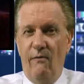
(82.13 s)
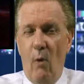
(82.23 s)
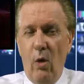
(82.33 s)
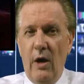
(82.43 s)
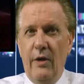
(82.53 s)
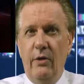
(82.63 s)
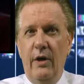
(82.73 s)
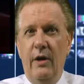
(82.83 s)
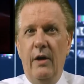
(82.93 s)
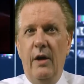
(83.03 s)

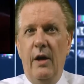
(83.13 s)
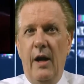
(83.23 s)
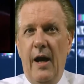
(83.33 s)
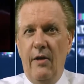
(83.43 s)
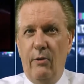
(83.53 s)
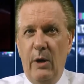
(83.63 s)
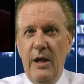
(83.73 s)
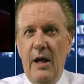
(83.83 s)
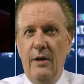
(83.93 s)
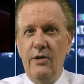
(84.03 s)
403
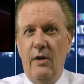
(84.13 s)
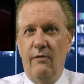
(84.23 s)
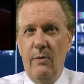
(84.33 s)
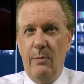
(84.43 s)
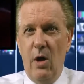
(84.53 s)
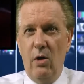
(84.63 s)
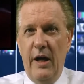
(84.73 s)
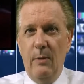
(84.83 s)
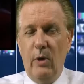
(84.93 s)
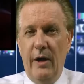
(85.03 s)
yards a football
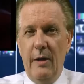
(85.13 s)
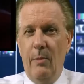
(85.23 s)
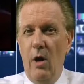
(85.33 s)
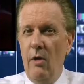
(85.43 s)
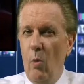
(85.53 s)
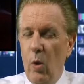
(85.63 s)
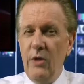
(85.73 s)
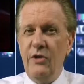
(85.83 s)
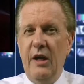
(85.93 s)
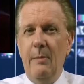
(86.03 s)
game running the ball. The
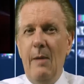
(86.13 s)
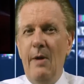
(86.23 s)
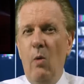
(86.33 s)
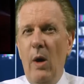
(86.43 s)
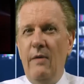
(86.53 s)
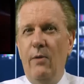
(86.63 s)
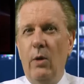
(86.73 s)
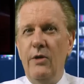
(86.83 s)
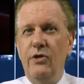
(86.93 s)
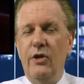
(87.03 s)
worst team, how about Wake
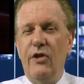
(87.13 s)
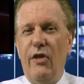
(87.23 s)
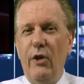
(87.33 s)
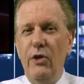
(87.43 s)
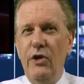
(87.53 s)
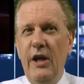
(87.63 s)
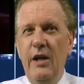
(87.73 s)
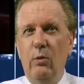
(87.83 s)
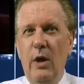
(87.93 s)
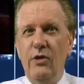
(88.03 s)
Forest, just
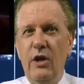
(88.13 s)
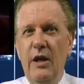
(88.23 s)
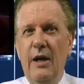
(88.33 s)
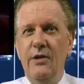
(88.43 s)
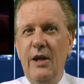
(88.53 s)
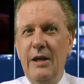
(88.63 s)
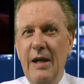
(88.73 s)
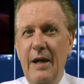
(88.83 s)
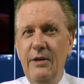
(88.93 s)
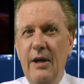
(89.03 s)
13 rushing yards a
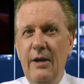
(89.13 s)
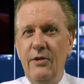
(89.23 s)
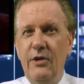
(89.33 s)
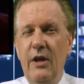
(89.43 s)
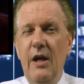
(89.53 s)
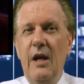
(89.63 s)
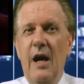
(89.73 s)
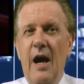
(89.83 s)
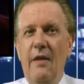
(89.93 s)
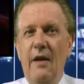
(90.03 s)
contest.
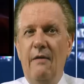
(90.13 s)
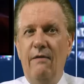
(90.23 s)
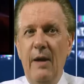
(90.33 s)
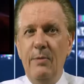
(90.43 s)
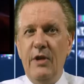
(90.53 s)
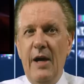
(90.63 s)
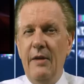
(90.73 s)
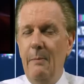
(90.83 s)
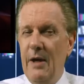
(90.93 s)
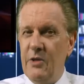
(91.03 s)
On the flip side,
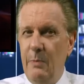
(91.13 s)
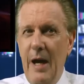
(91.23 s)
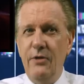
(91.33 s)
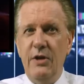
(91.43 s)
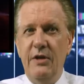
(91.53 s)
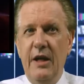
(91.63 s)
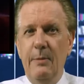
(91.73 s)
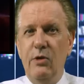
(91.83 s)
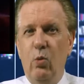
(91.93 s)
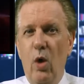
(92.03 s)
the best passing
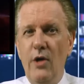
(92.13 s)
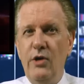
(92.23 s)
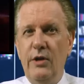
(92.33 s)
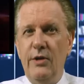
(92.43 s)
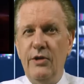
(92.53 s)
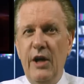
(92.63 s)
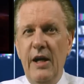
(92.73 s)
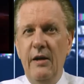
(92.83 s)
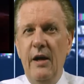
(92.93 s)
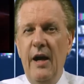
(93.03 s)
team is Washington
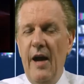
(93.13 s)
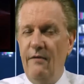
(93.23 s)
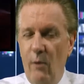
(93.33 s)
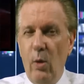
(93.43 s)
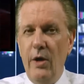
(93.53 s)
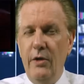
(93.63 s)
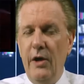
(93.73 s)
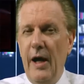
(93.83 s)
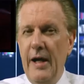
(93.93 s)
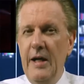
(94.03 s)
State at
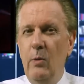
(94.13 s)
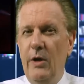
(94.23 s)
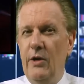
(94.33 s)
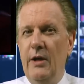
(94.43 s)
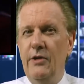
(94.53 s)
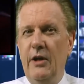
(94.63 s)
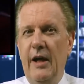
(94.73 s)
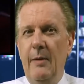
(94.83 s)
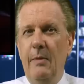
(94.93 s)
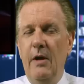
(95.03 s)
481 yards a
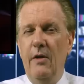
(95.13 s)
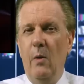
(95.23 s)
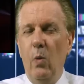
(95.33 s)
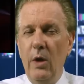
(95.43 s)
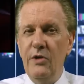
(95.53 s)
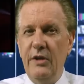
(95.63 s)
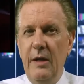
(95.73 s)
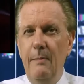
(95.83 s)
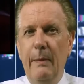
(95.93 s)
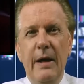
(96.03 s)
game. The worst
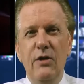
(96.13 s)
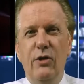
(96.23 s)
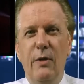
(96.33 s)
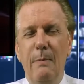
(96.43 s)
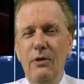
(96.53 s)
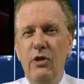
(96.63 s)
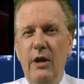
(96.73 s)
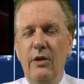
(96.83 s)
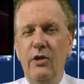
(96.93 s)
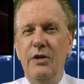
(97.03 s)
team, Eastern
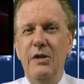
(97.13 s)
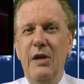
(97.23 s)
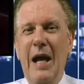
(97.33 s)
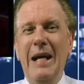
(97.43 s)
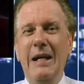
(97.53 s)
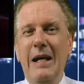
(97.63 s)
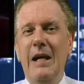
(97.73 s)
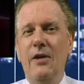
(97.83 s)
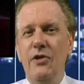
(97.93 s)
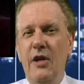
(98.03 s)
Michigan, just 90
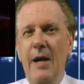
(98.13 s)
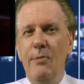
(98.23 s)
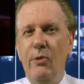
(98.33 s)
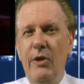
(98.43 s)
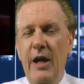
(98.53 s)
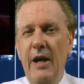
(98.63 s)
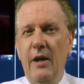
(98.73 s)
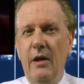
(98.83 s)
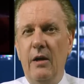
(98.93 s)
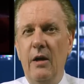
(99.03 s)
yards a game through the
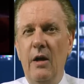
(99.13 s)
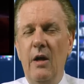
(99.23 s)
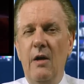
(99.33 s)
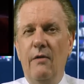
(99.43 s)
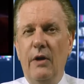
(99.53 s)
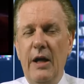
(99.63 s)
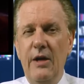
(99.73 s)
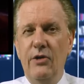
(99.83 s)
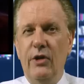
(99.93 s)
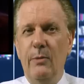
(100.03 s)
air for
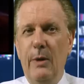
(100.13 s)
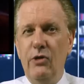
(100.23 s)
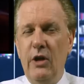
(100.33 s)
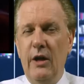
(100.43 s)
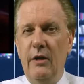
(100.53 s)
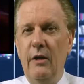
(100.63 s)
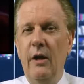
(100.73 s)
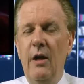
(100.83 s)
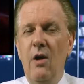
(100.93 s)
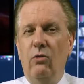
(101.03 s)
Eastern Michigan.
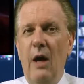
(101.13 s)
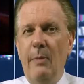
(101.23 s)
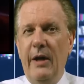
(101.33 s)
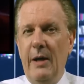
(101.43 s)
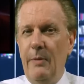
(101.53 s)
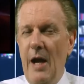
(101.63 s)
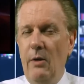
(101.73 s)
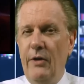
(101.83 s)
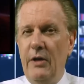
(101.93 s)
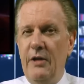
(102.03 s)
Wrapping it up now
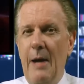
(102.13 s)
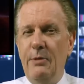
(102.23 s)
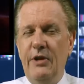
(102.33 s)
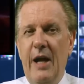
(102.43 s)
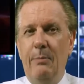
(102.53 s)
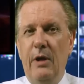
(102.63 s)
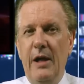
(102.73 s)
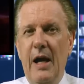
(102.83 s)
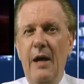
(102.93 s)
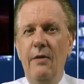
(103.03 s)
with our top stat
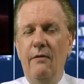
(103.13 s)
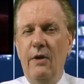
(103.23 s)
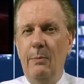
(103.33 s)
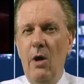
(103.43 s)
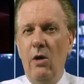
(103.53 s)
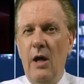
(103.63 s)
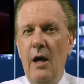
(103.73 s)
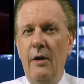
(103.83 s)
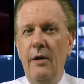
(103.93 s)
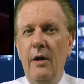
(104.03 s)
play on the football
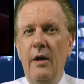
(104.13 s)
card.